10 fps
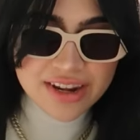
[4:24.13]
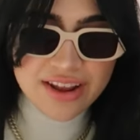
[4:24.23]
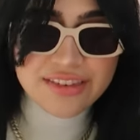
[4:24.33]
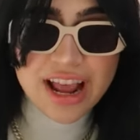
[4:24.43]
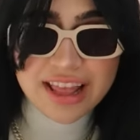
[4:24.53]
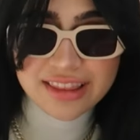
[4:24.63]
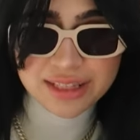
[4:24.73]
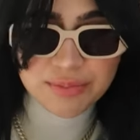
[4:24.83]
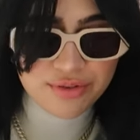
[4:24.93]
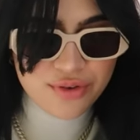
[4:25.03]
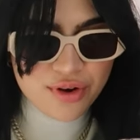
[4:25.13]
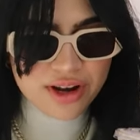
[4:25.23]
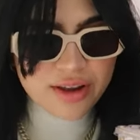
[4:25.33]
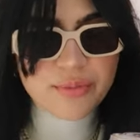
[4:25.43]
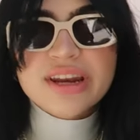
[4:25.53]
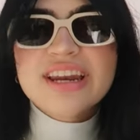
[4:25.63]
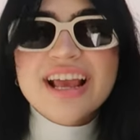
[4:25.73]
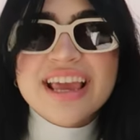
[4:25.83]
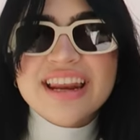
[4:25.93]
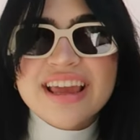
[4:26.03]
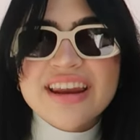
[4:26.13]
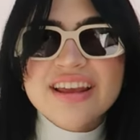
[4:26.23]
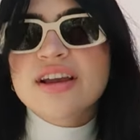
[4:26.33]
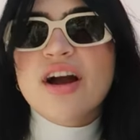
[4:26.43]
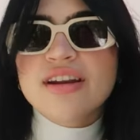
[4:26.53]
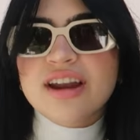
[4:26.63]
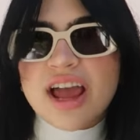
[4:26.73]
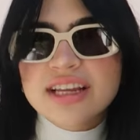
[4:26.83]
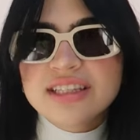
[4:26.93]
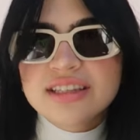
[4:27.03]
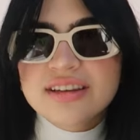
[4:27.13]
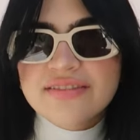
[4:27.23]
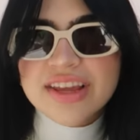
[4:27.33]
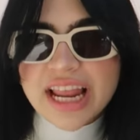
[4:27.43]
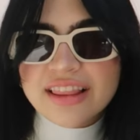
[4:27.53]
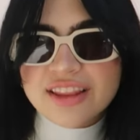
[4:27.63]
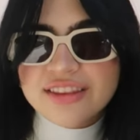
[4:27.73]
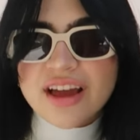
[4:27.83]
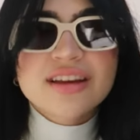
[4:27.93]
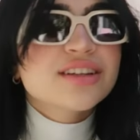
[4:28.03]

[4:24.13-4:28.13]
Never had this before. When did I get it again? I got an iced vanilla one.